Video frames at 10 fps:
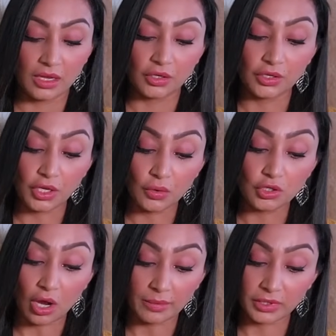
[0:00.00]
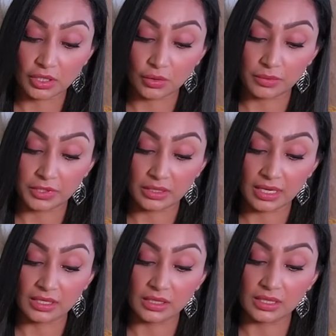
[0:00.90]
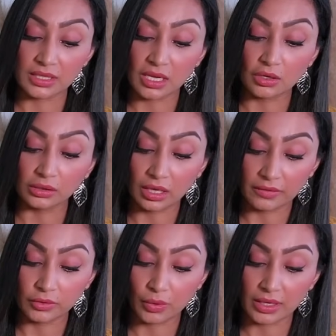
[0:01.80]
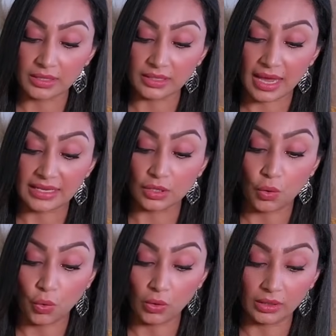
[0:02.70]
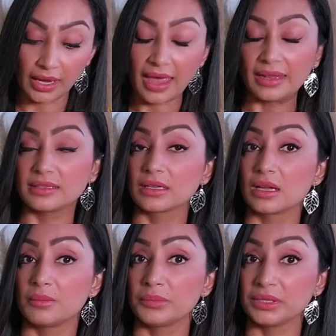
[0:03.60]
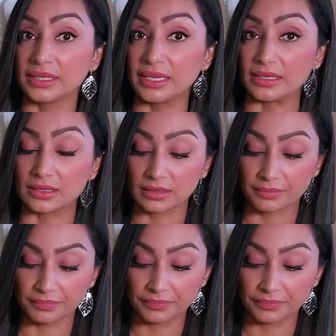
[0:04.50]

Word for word: Your new job description is to see your loved ones as whole and complete,